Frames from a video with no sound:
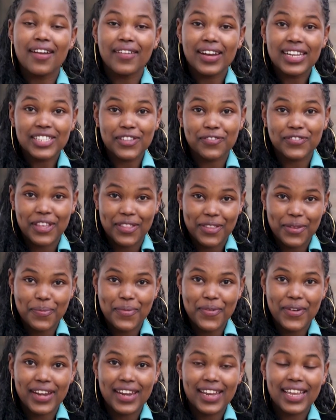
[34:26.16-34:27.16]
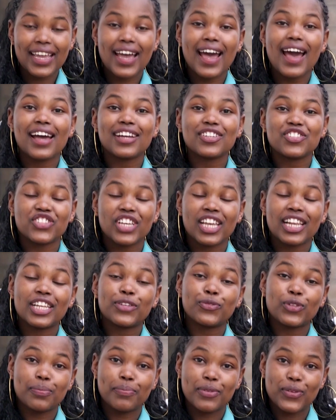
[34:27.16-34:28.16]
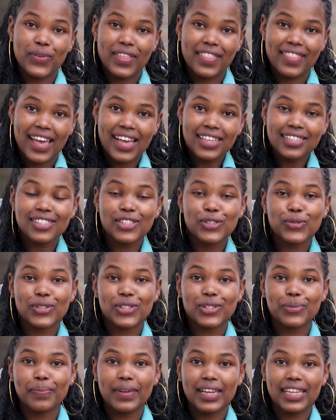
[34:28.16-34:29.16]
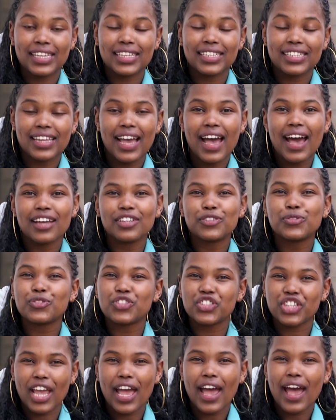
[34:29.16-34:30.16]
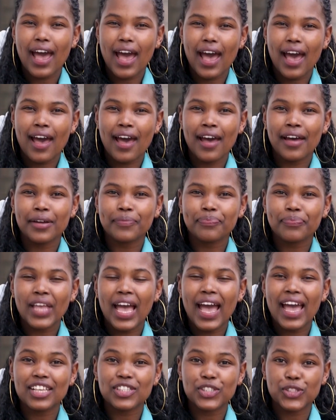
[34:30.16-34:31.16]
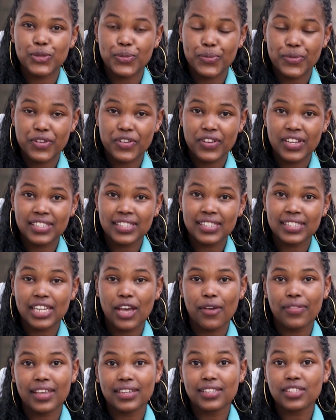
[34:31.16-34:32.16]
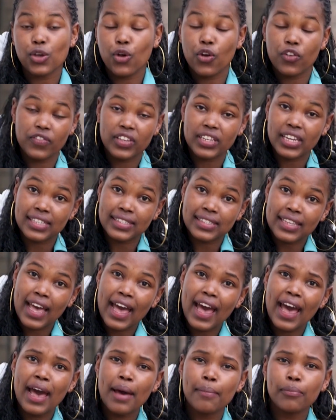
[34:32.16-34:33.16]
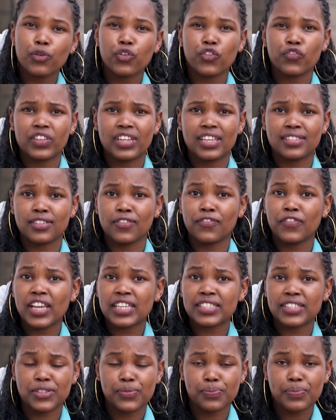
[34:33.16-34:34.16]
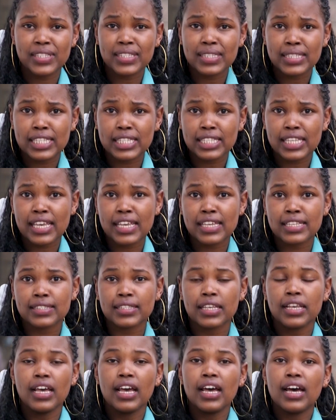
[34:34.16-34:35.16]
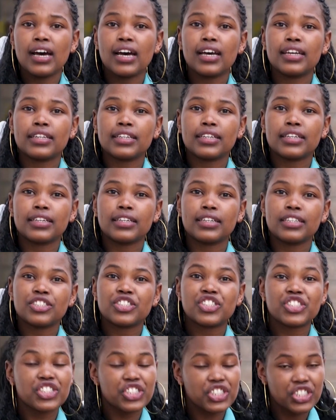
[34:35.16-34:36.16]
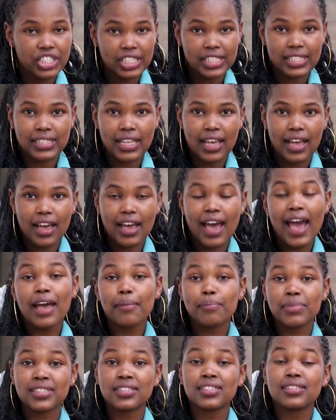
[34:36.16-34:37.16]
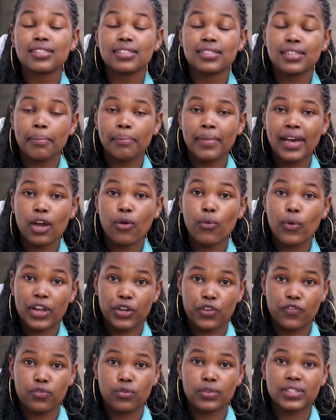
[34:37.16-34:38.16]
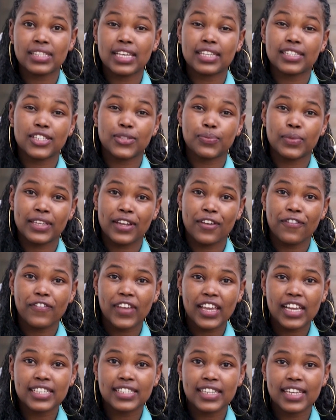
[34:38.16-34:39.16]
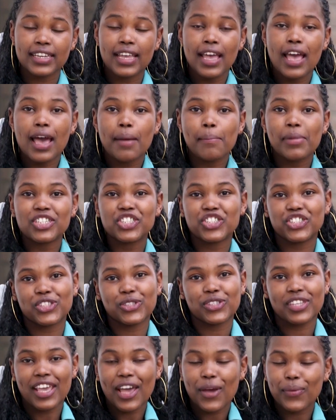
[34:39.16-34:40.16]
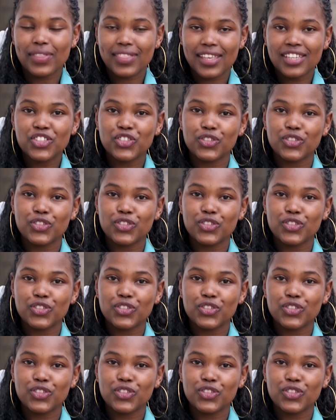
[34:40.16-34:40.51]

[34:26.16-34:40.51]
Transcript: Right after the break, Jacqueline will be with us to explain and to share her experience now that COVID has come. COVID has affected businesses, and her business is among one of those that has been affected. But she's here with us.